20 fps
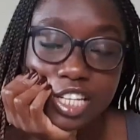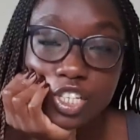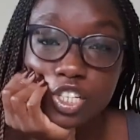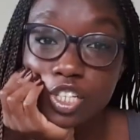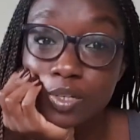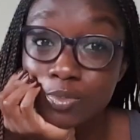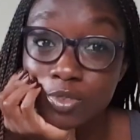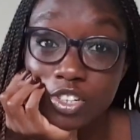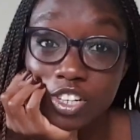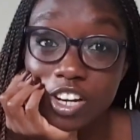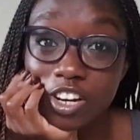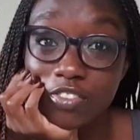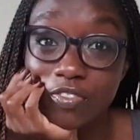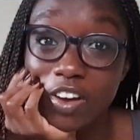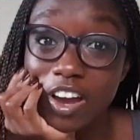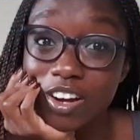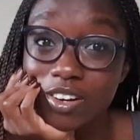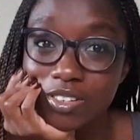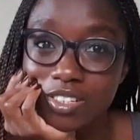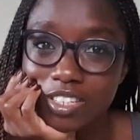Gymshark
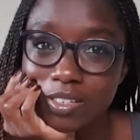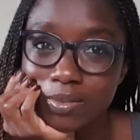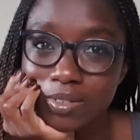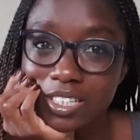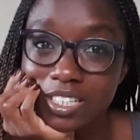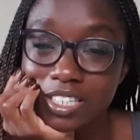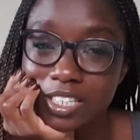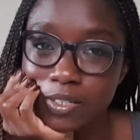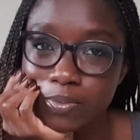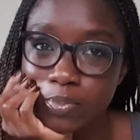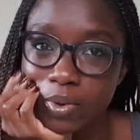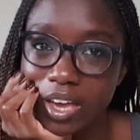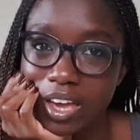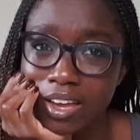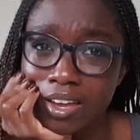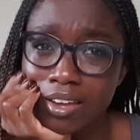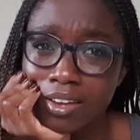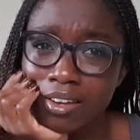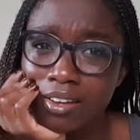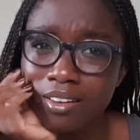Bridal Seamless is
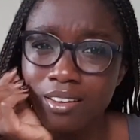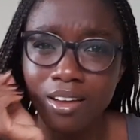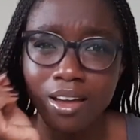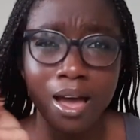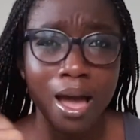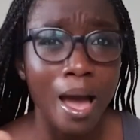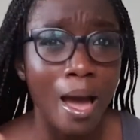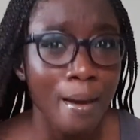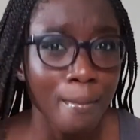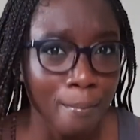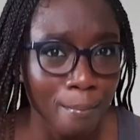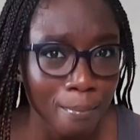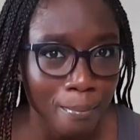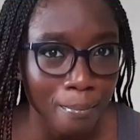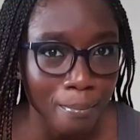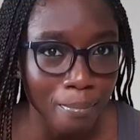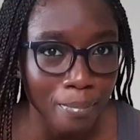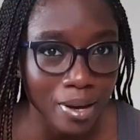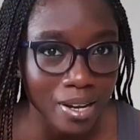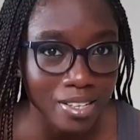back,
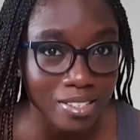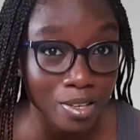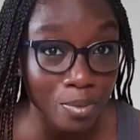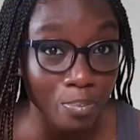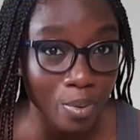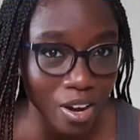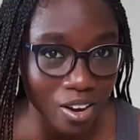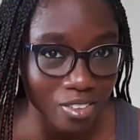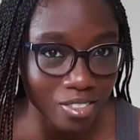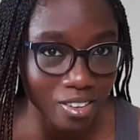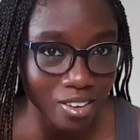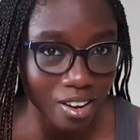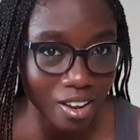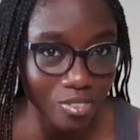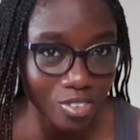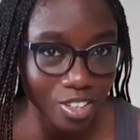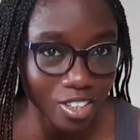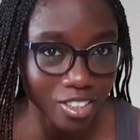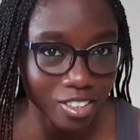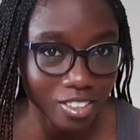but is it better than
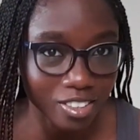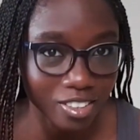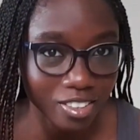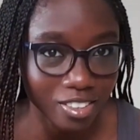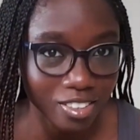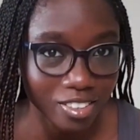ever?